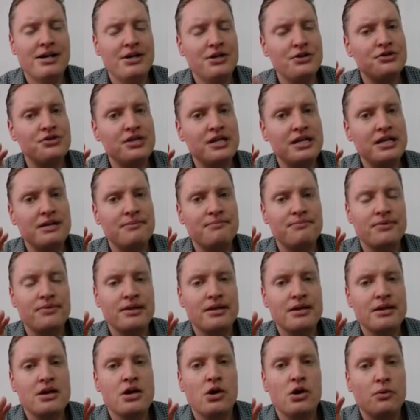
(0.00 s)
You see,
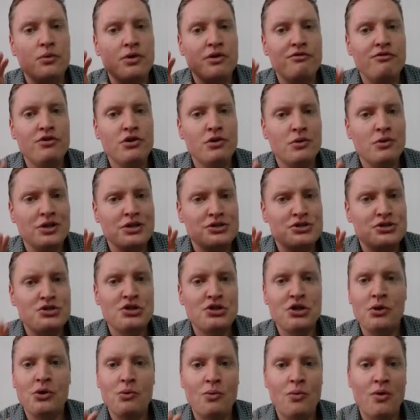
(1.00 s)
reviewers
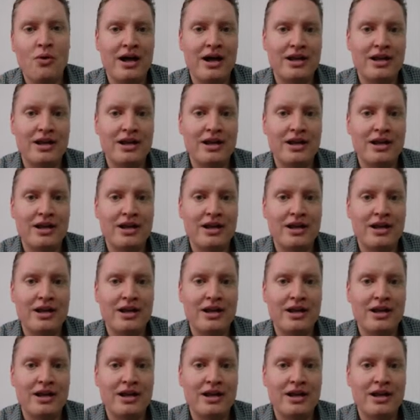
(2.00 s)
don't